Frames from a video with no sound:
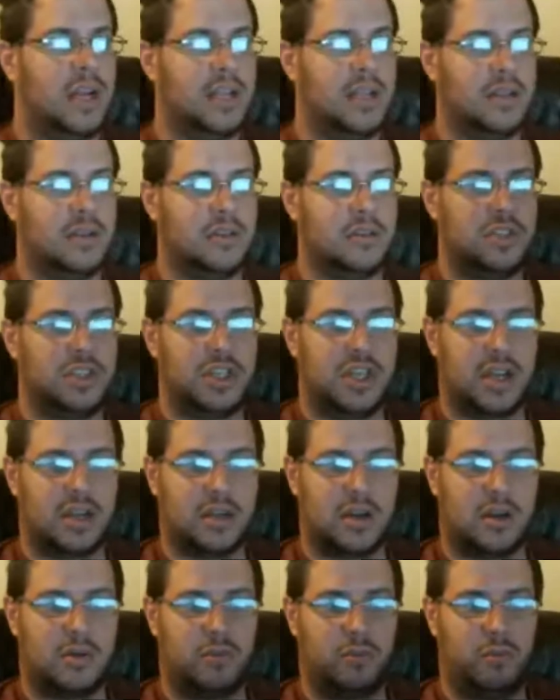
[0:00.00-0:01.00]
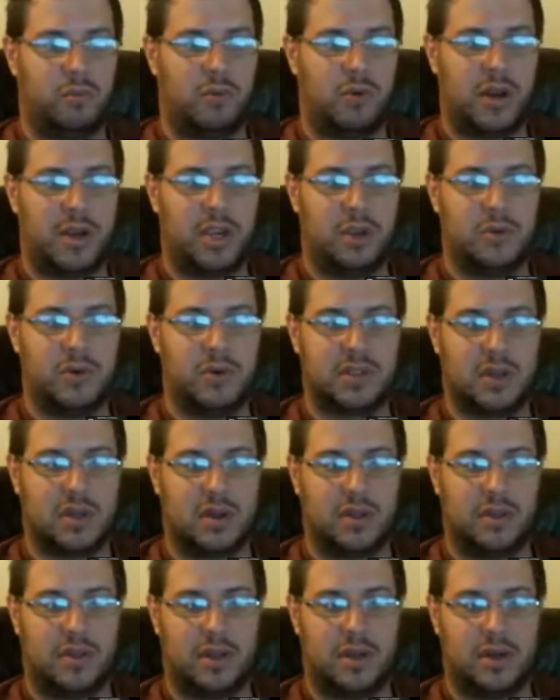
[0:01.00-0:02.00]
I can check on when he was
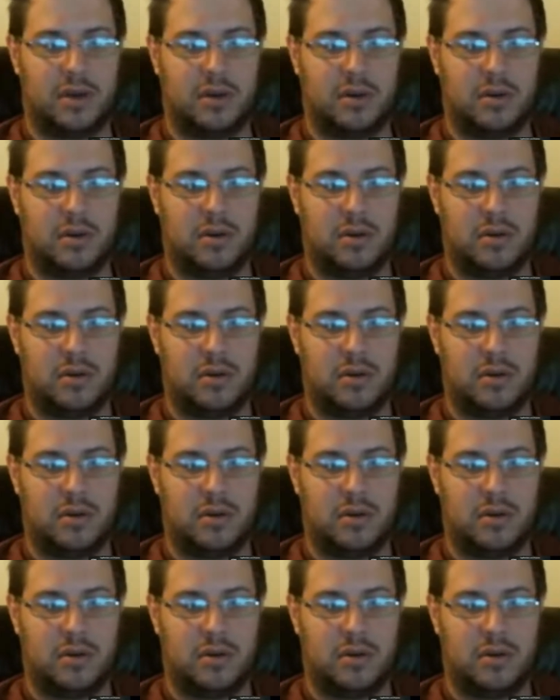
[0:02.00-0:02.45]
on there.